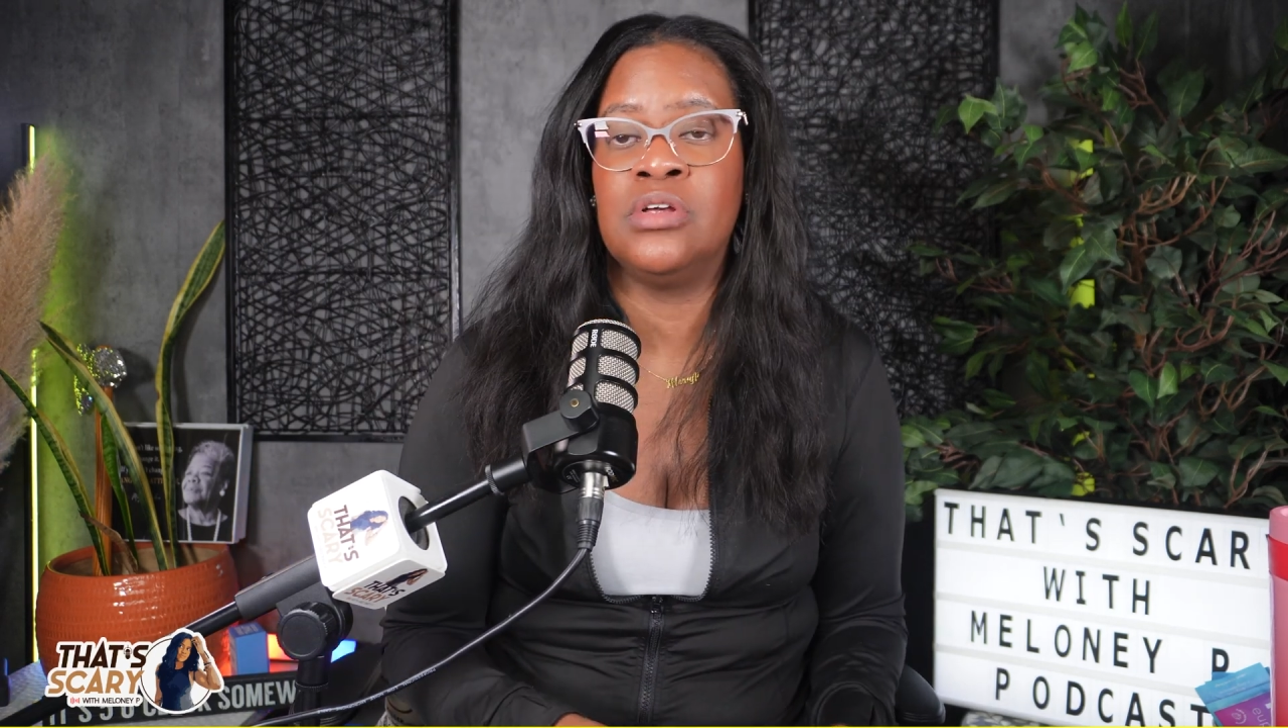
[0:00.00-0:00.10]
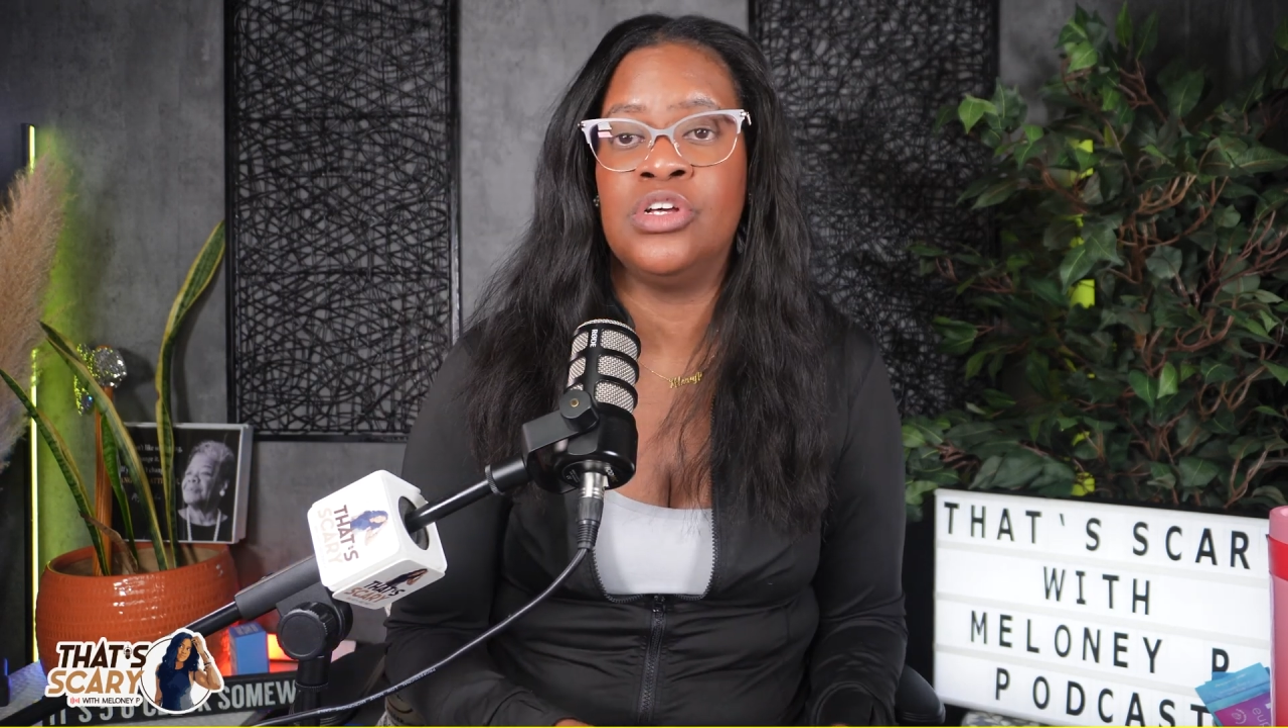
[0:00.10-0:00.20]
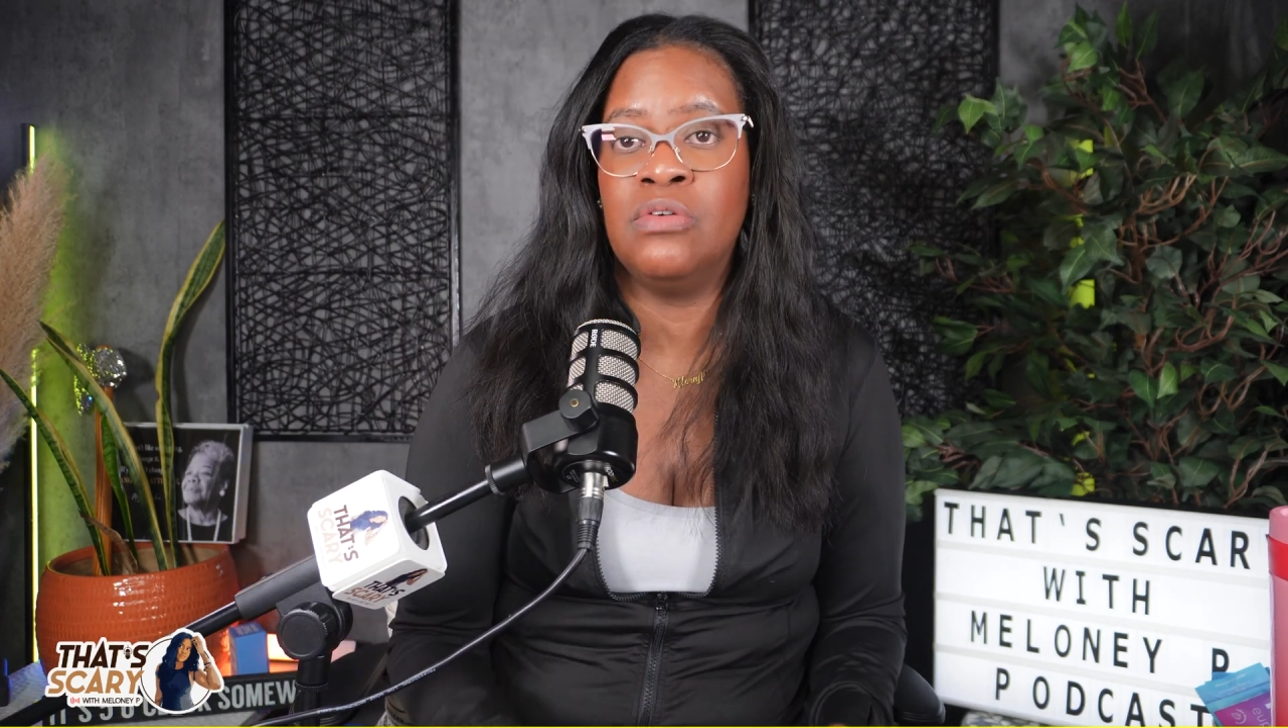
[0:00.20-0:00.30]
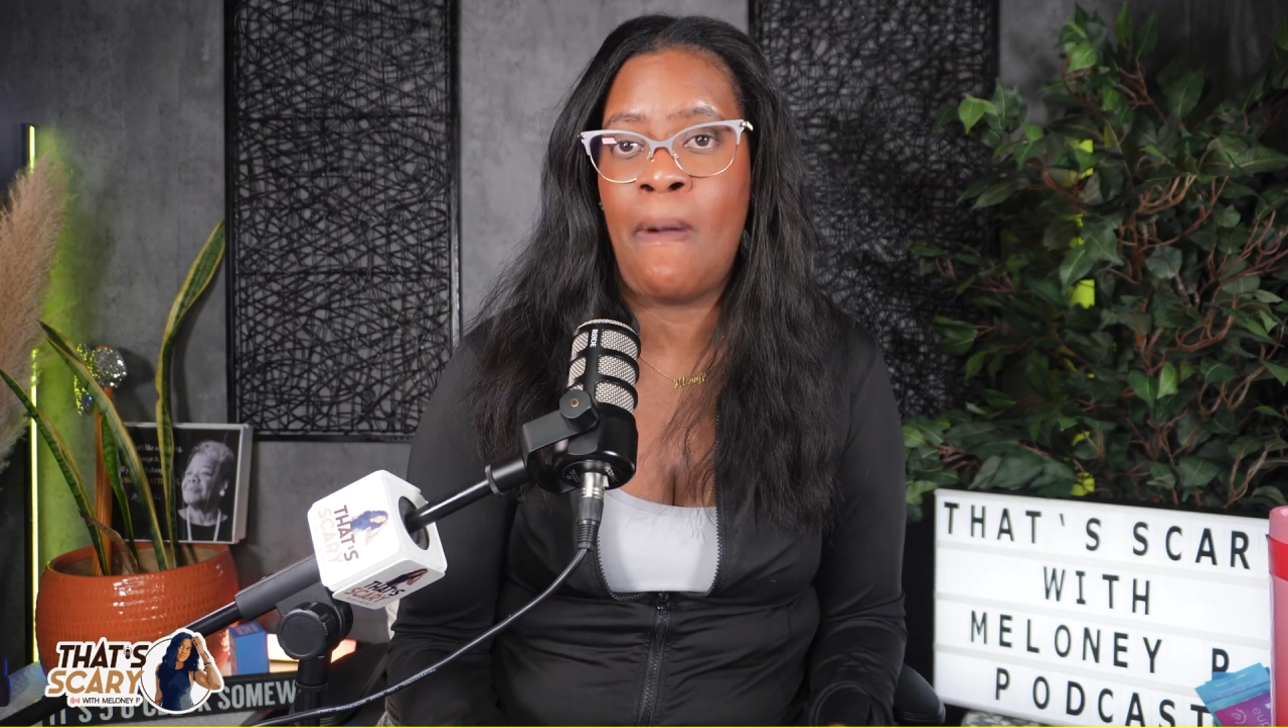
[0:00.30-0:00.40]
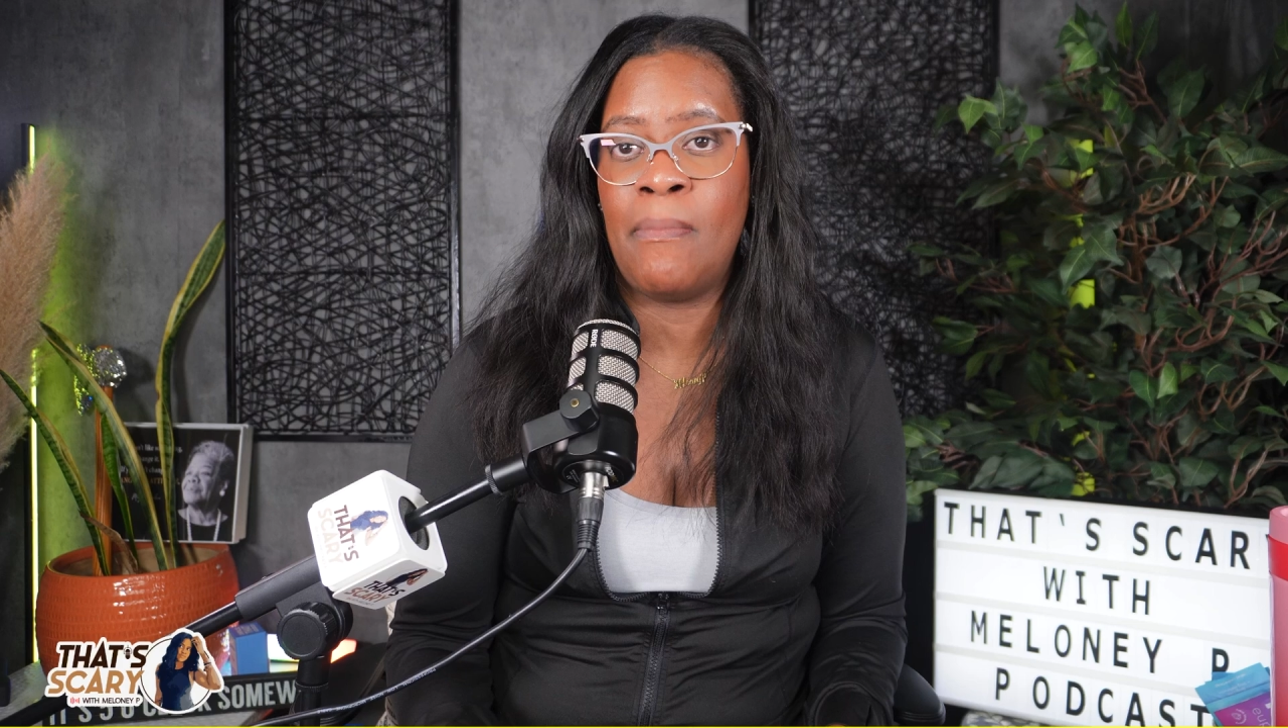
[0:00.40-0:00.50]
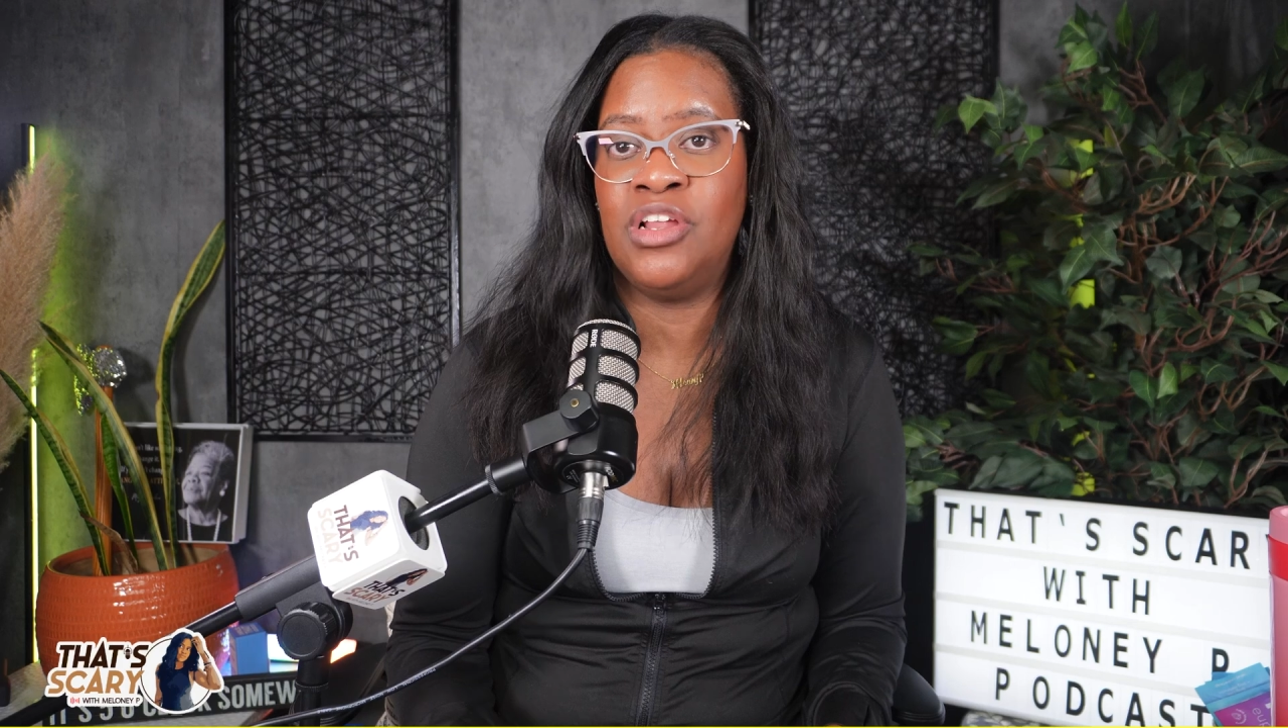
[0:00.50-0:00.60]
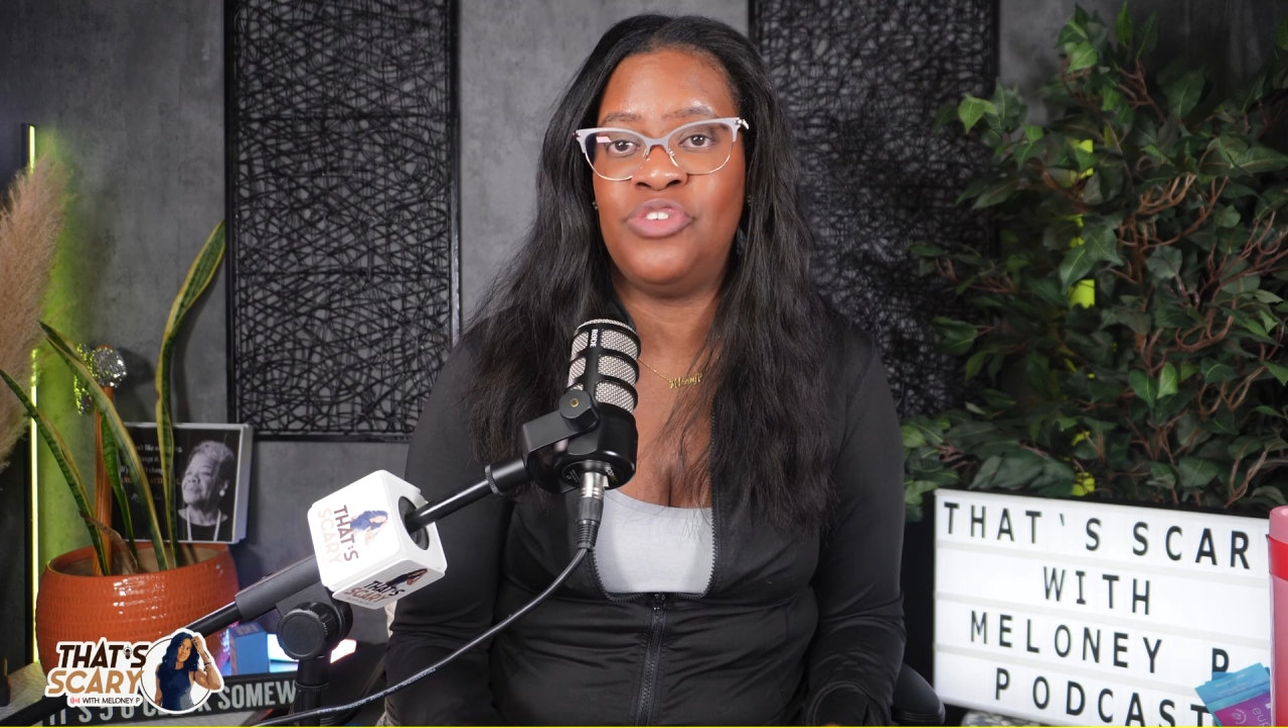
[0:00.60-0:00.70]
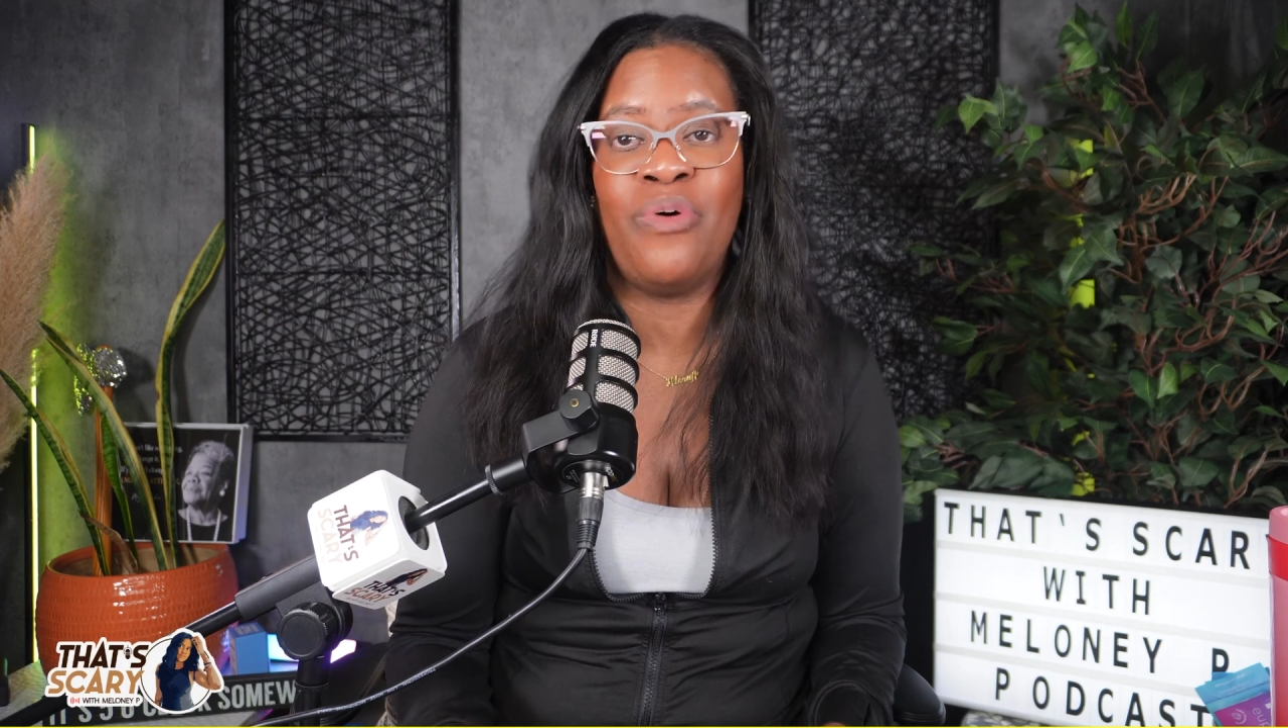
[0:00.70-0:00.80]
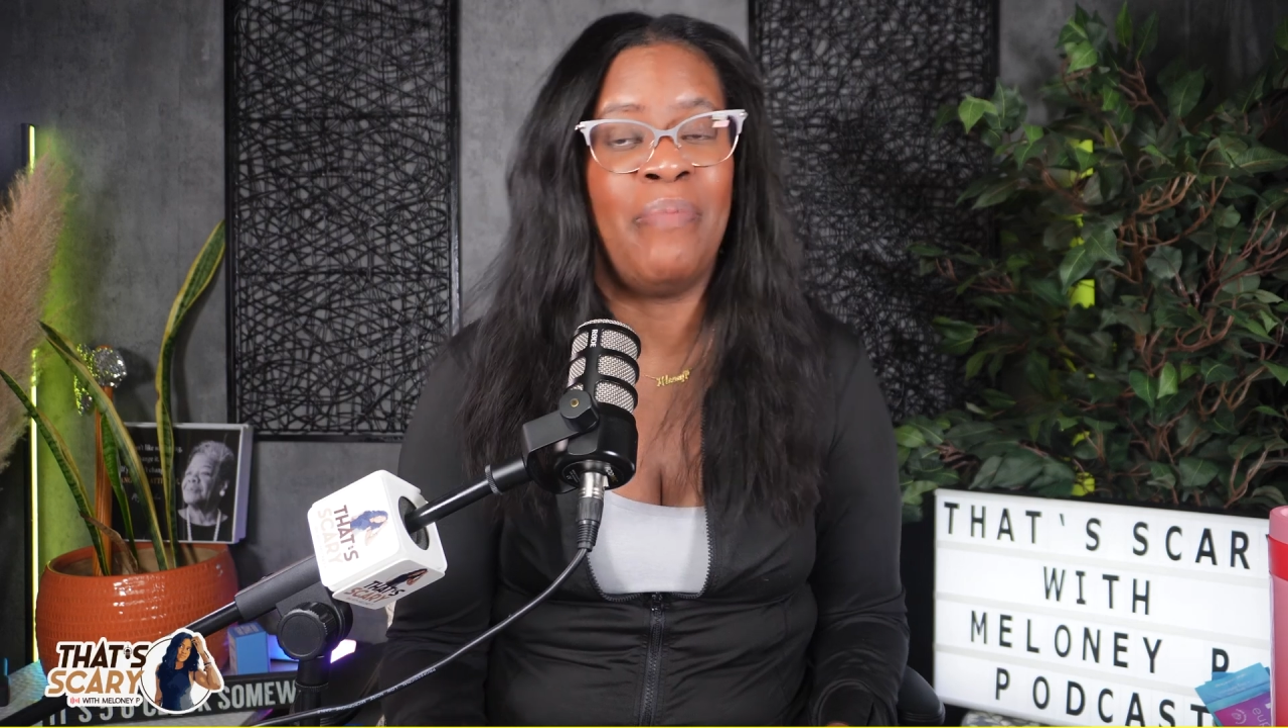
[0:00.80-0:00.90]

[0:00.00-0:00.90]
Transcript: good woman into